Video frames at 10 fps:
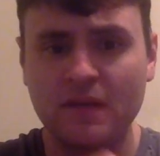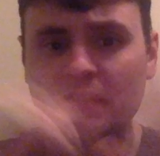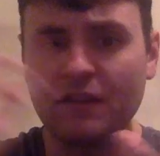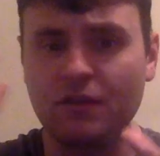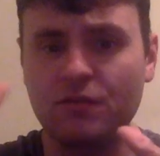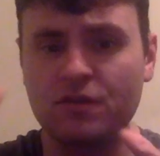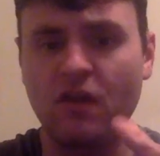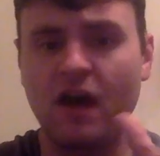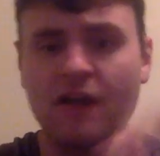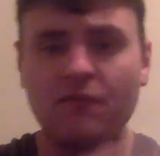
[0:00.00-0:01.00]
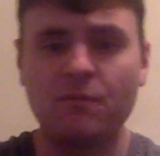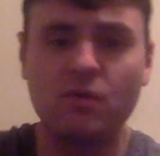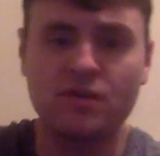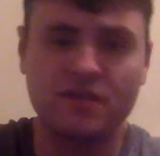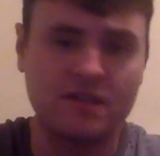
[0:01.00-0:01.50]
there was a lot of
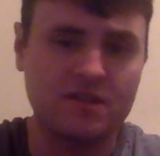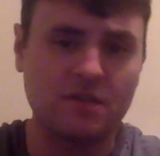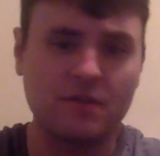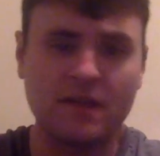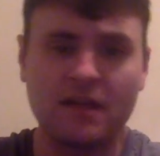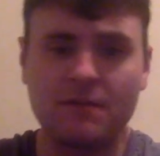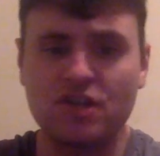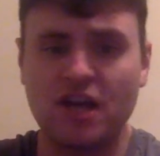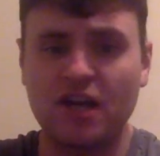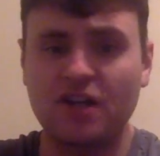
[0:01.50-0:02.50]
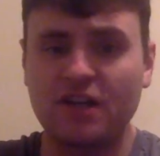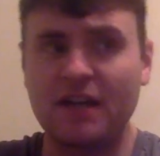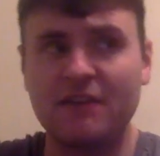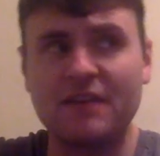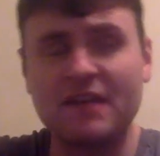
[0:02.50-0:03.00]
reports in the summer that him and Jared Cook
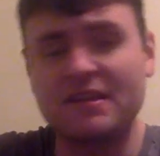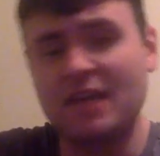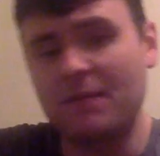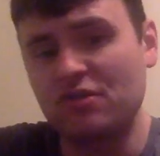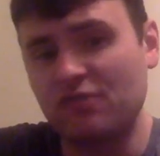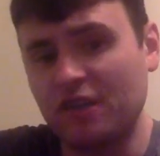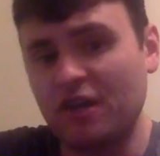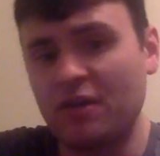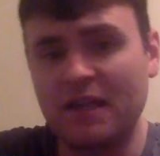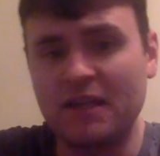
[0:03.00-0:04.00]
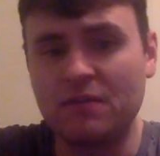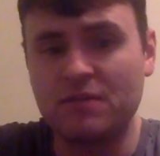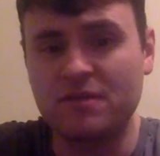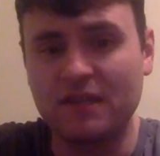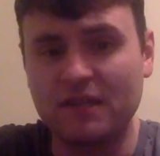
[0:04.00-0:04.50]
had a nice chemistry going, that he
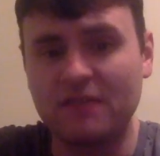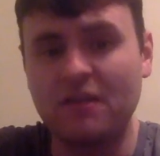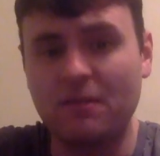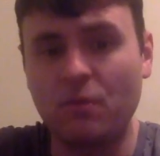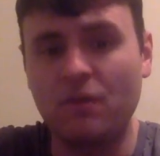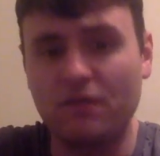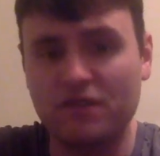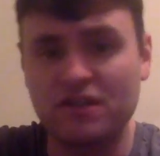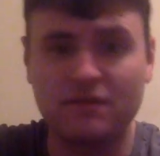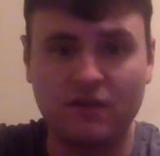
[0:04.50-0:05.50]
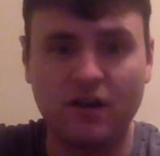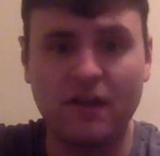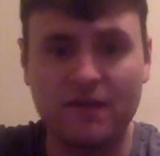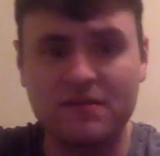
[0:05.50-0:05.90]
was like the number one receiver on this